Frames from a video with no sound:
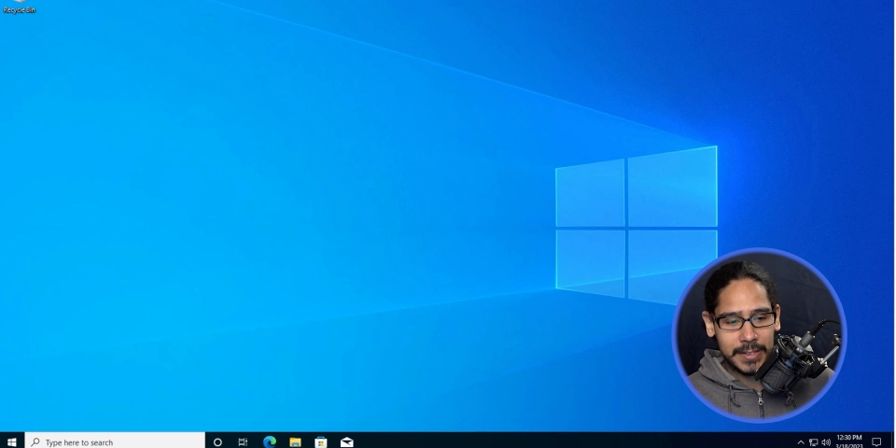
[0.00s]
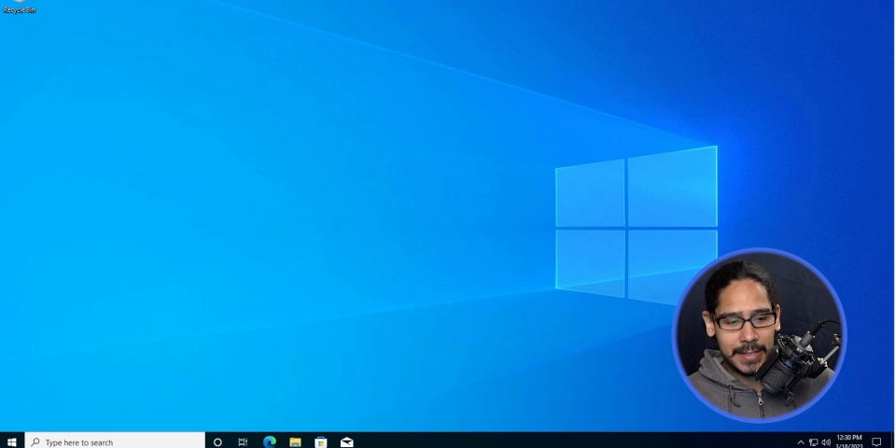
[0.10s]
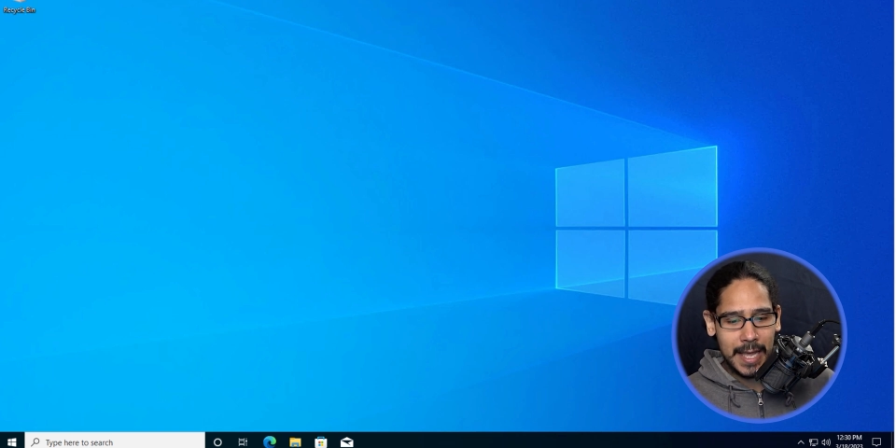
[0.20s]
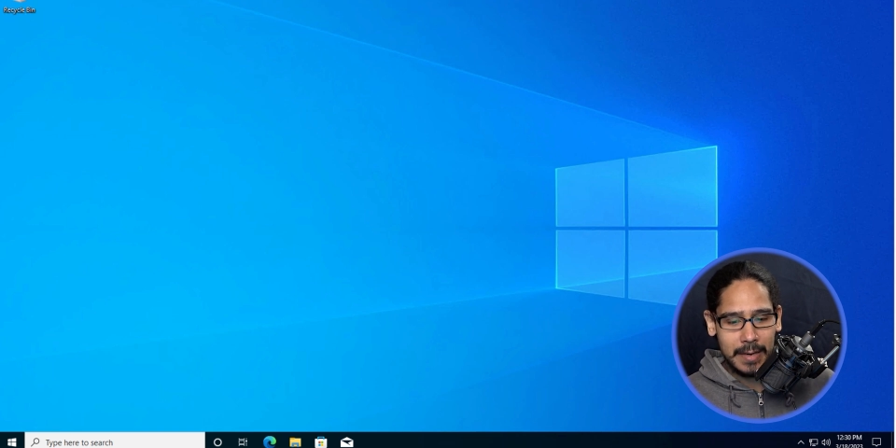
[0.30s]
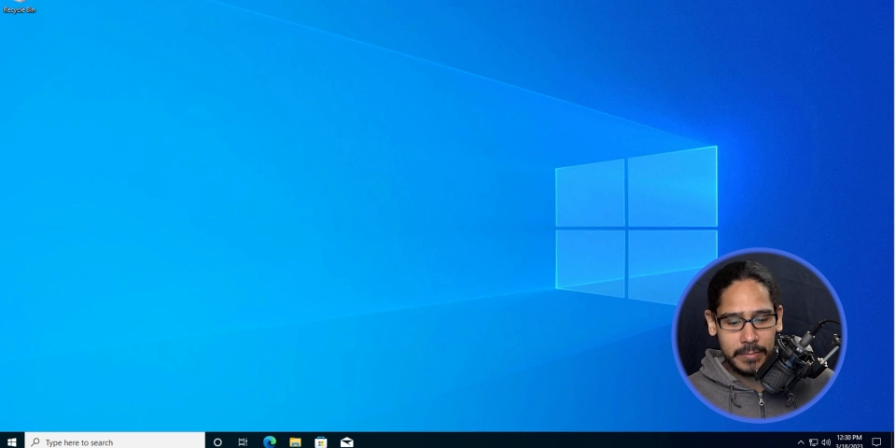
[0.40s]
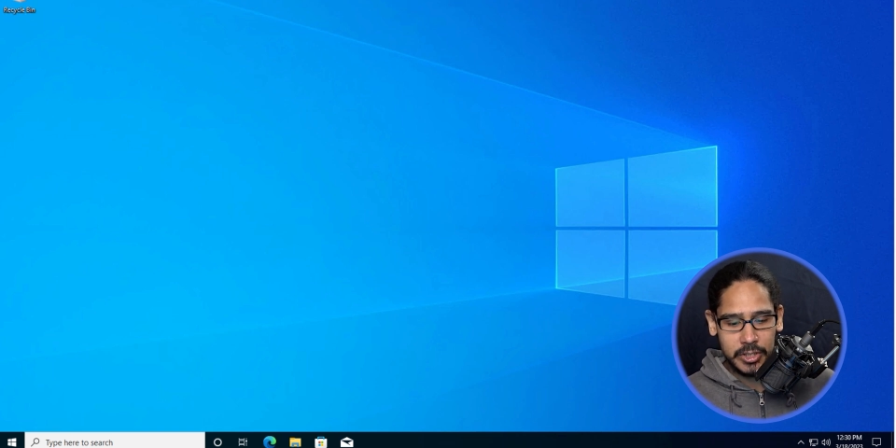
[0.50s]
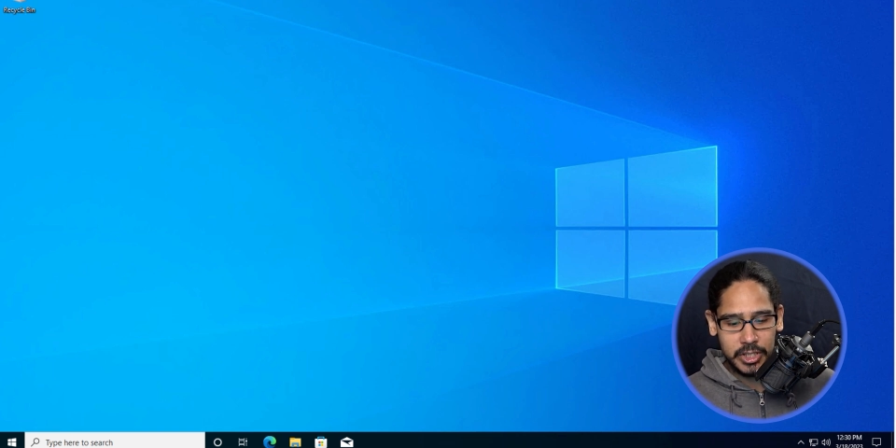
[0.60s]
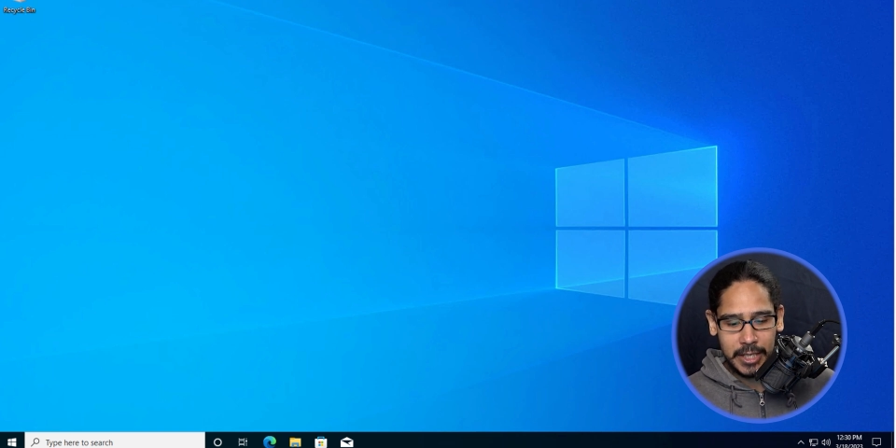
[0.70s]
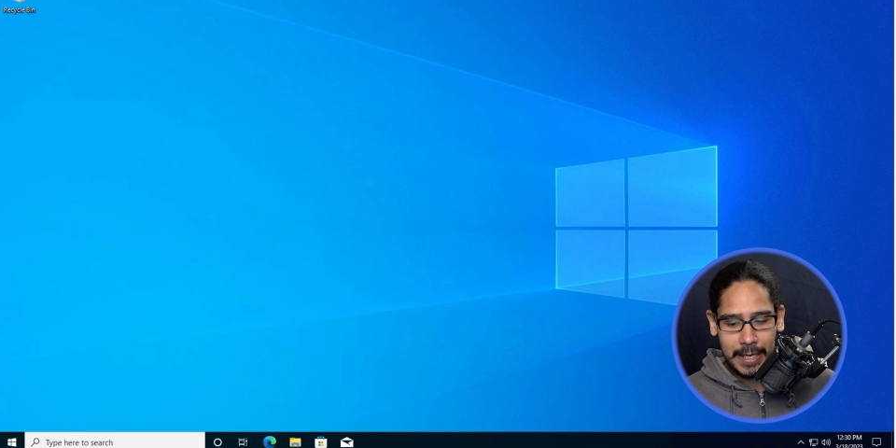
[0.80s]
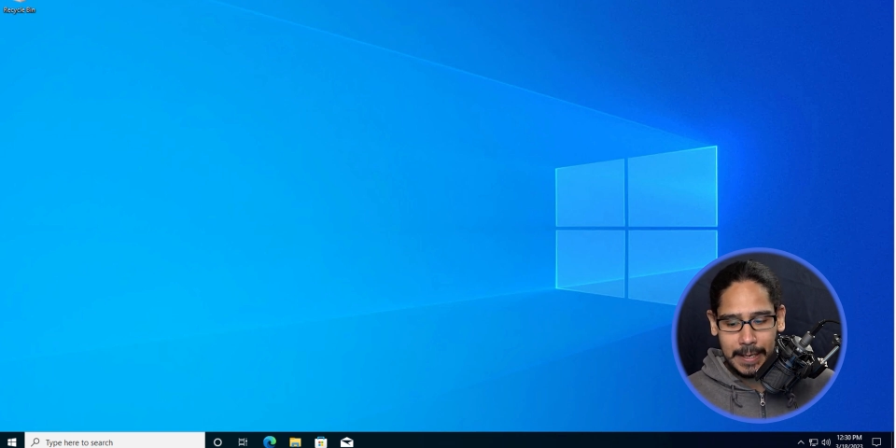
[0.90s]
10
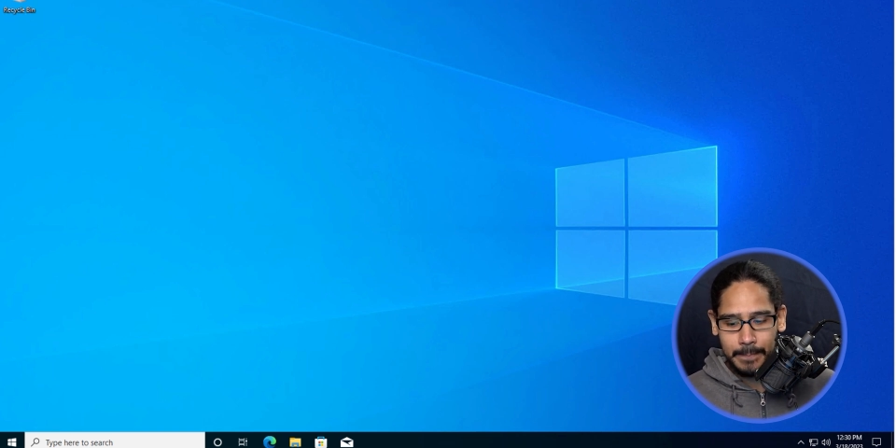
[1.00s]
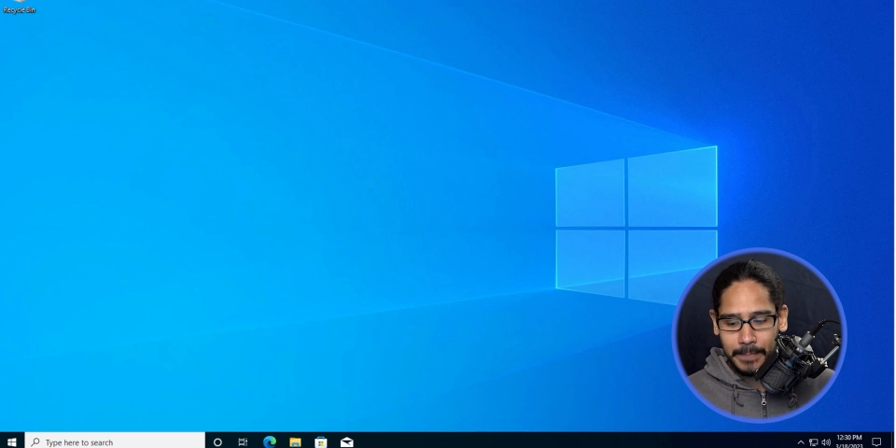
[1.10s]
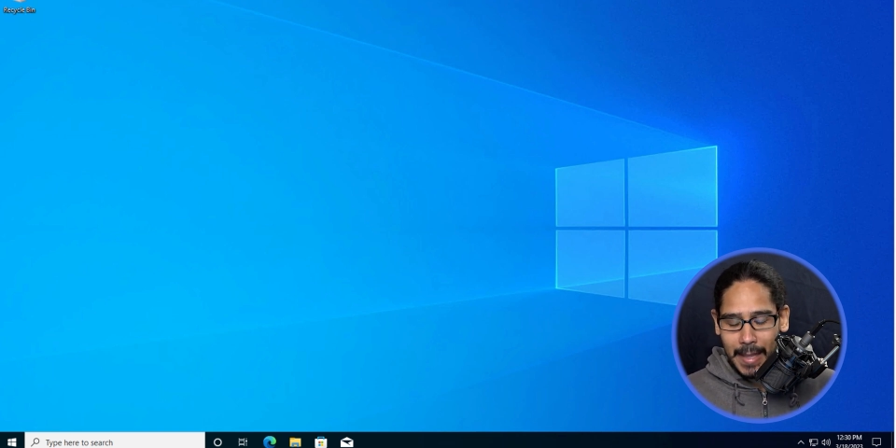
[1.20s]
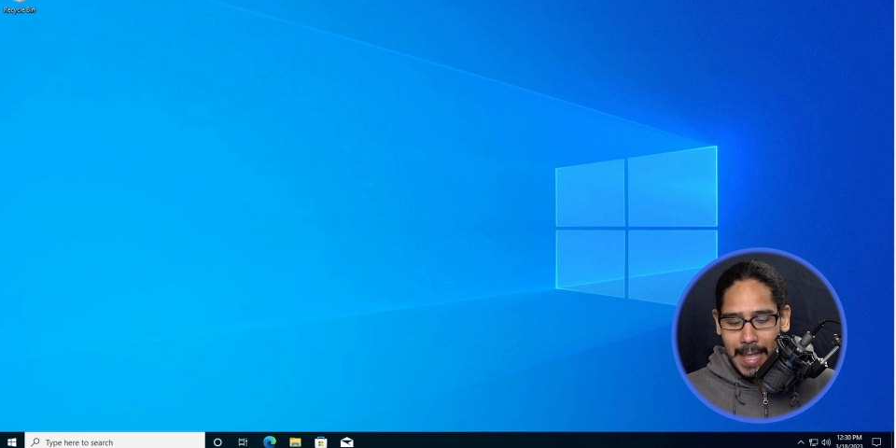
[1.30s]
machine.